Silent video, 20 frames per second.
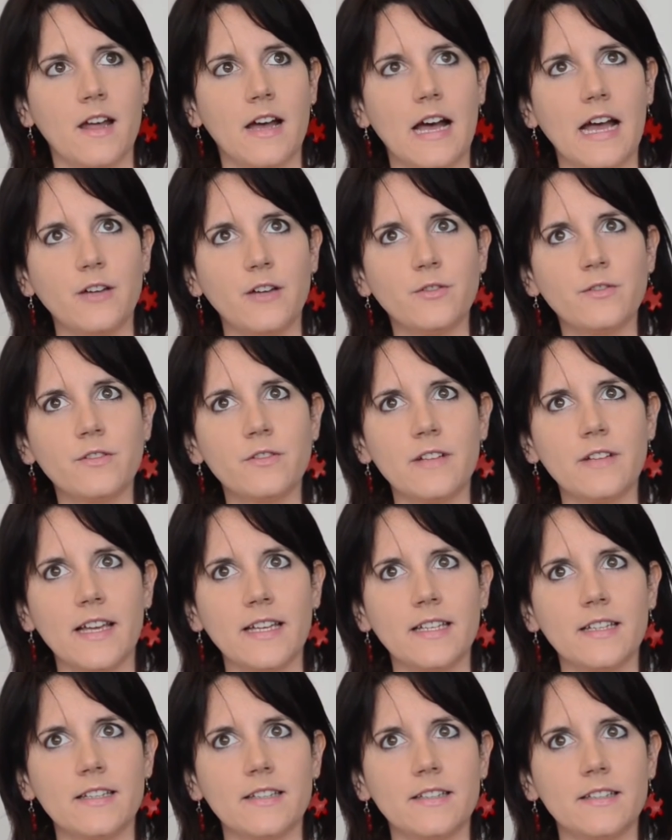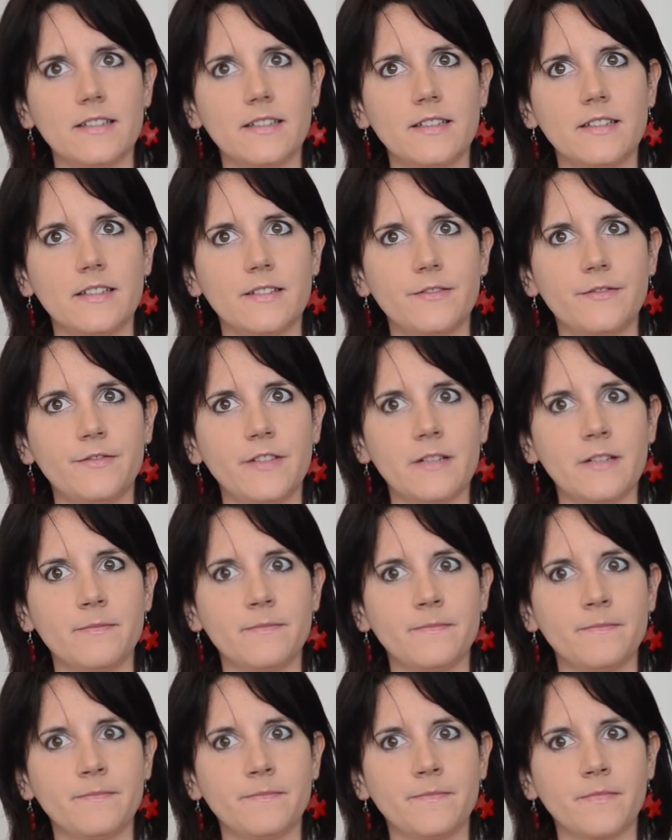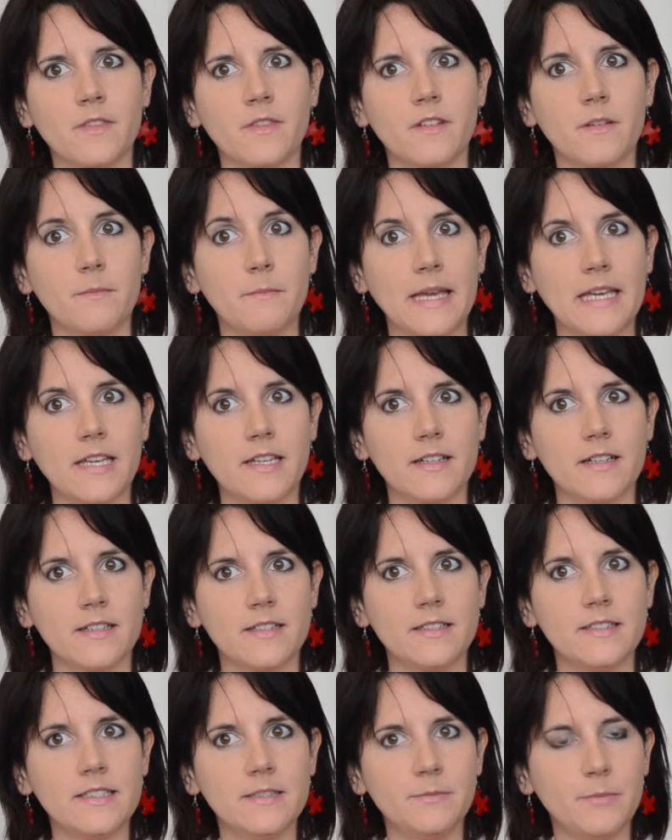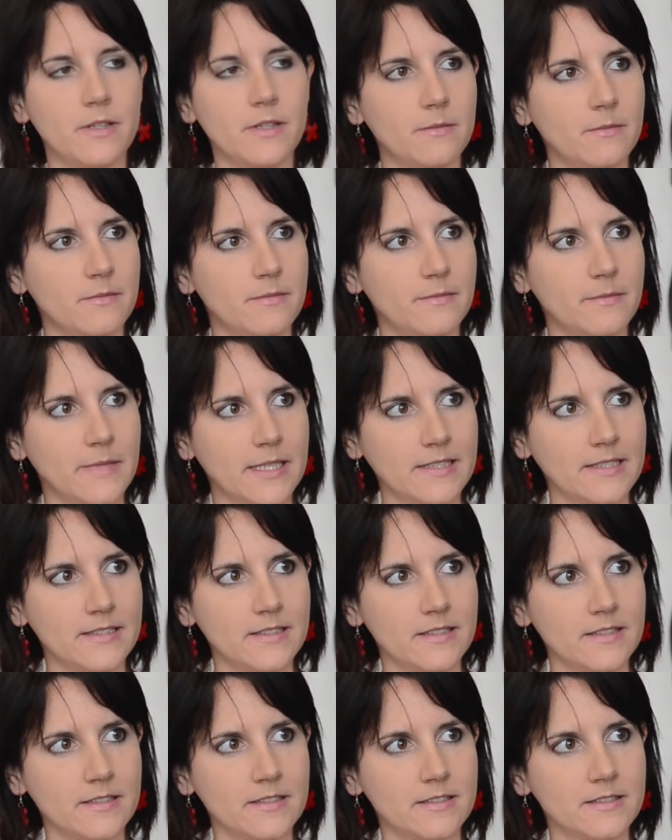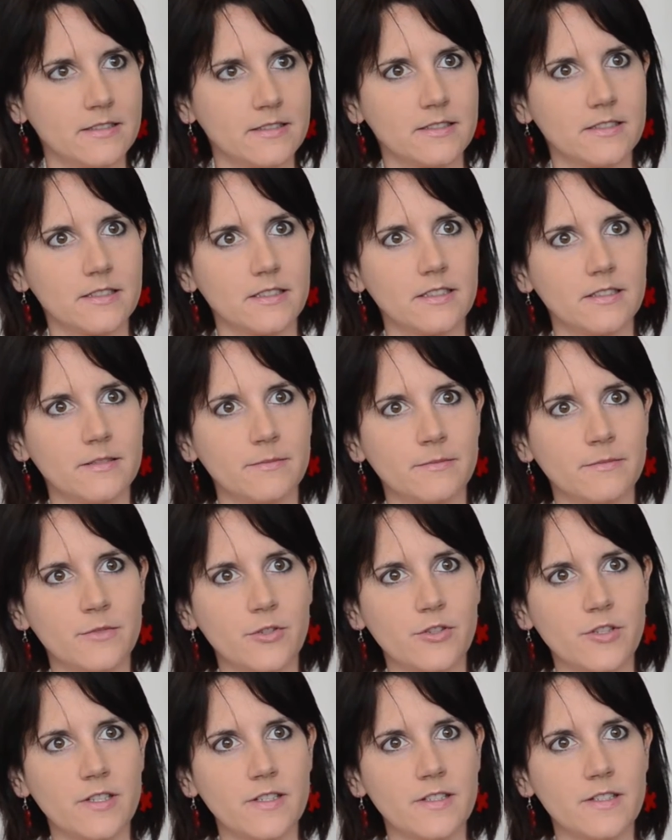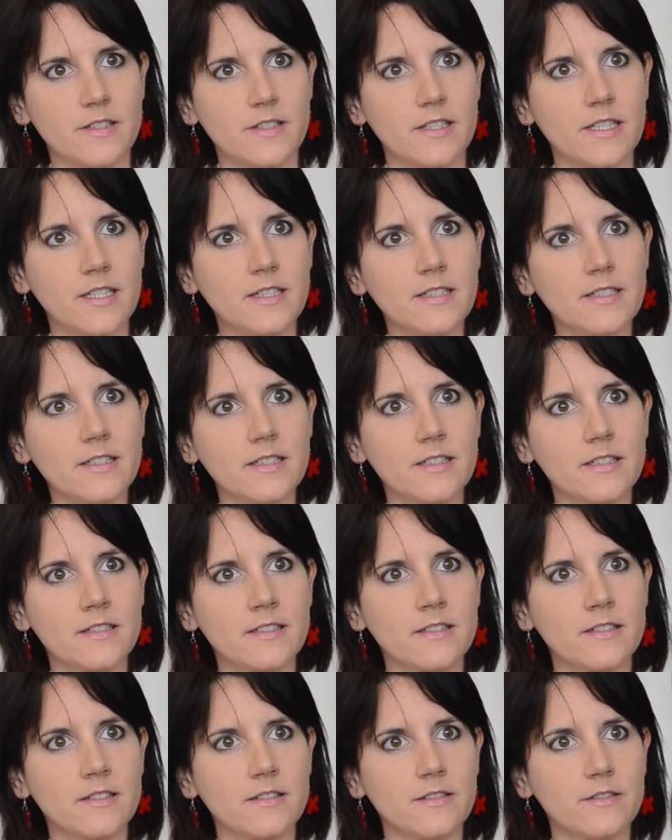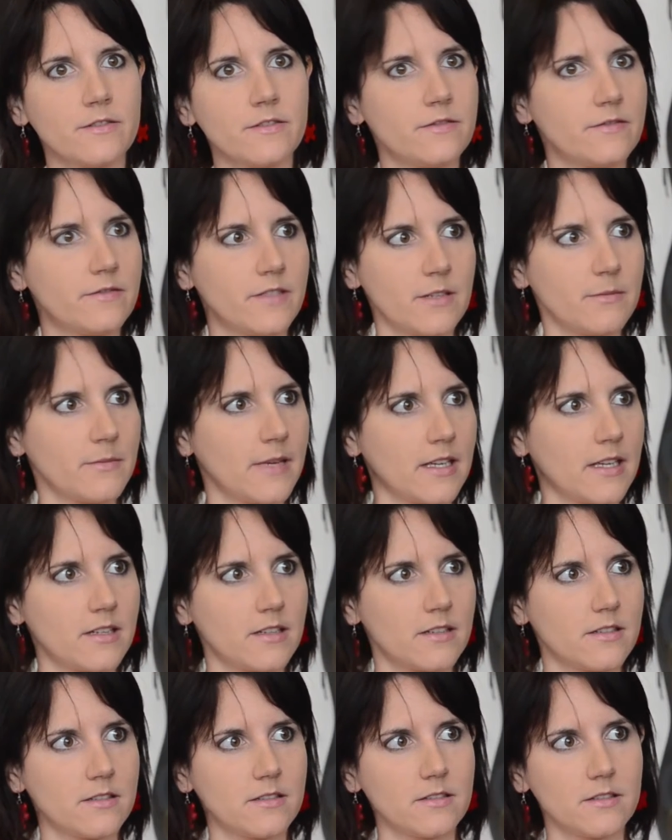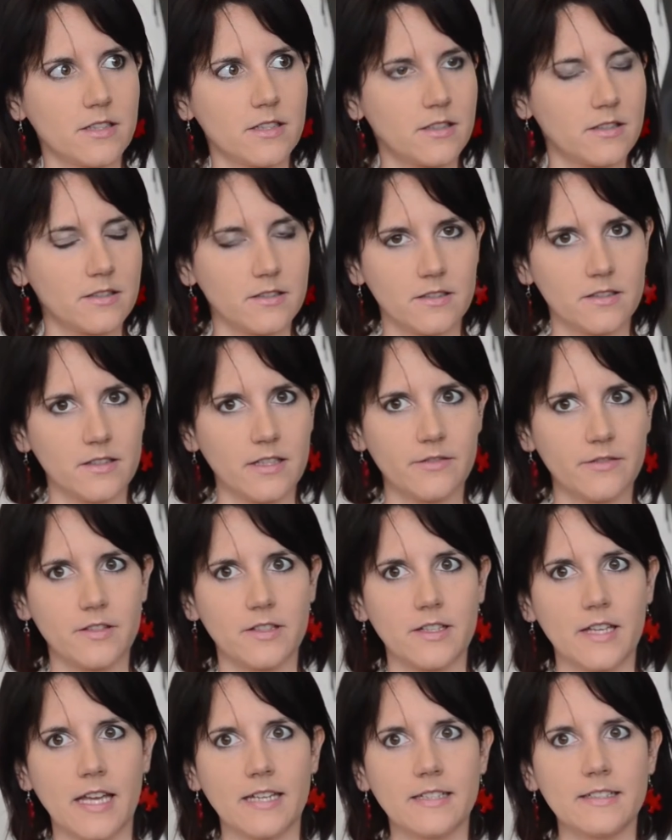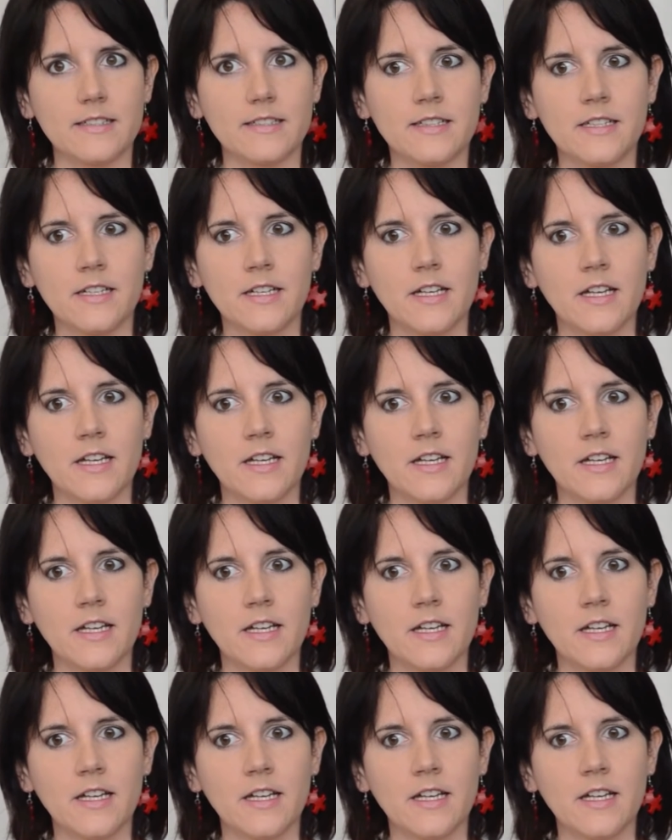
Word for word: I also like the filmmaker Deepa Mehta. Mm-hmm. Um, she's an Indian uh, filmmaker that lives in Canada,